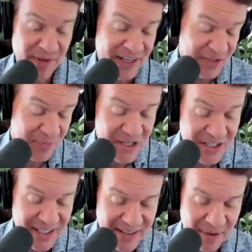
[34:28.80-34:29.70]
I just
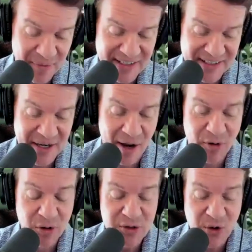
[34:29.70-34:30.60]
mentioned it, but Tom
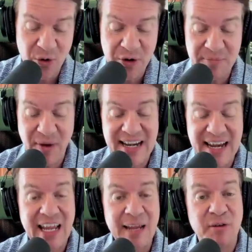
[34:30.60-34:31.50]
Cruise ordered it by
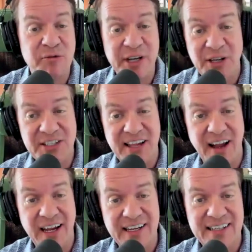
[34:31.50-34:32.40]
name in Vanilla
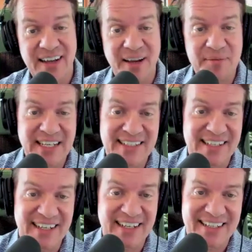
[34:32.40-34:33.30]
Sky. I mean, well,
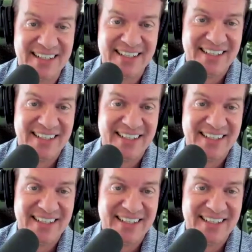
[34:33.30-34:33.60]
uh, God